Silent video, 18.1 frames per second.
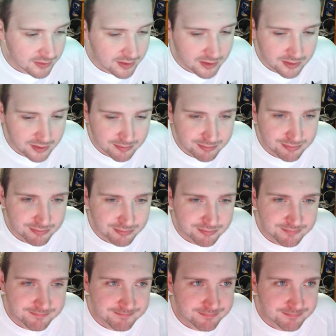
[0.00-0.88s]
uh,
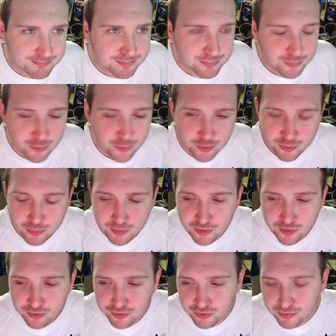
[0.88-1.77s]
was a
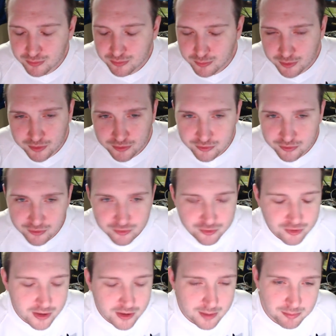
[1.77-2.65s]
Will sh- Will's
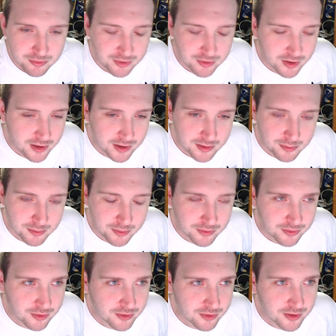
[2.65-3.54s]
trap shot. It
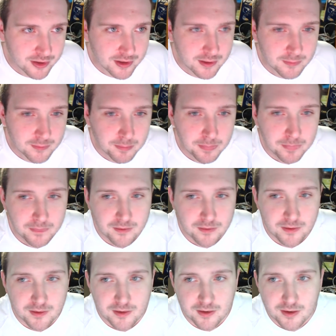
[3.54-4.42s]
wasn't great.
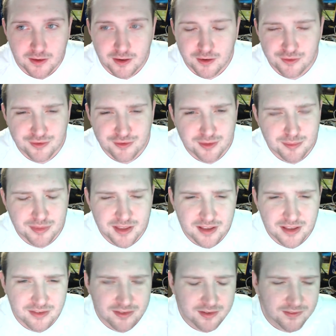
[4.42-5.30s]
Uh, some of
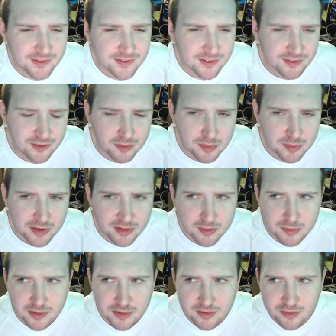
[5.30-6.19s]
that stuff he's a little bit
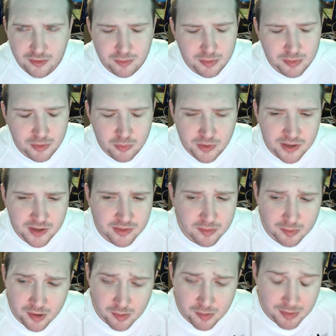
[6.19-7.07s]
limited to, but winning
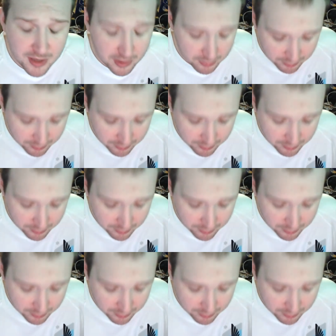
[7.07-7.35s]
the ball back